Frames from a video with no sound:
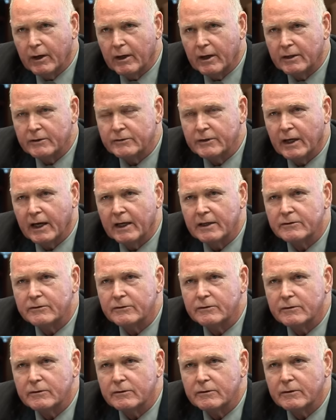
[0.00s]

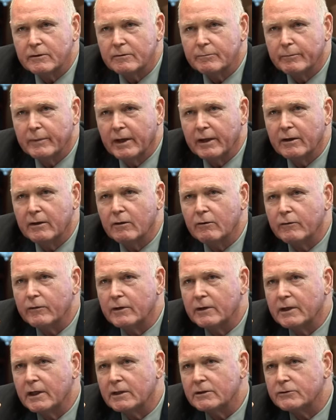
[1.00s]
As mayor over
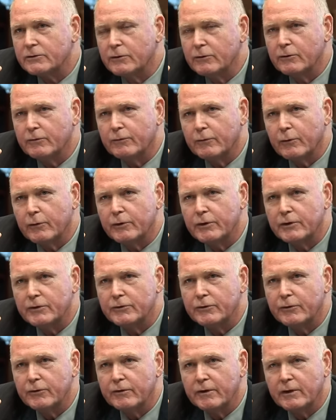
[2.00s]
the next 2 to 4
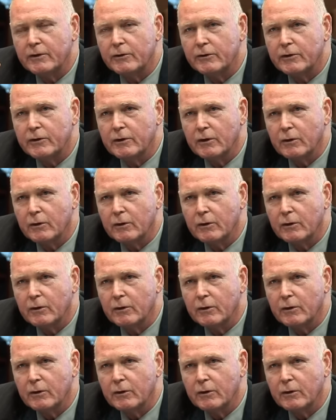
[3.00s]
years, do you think you can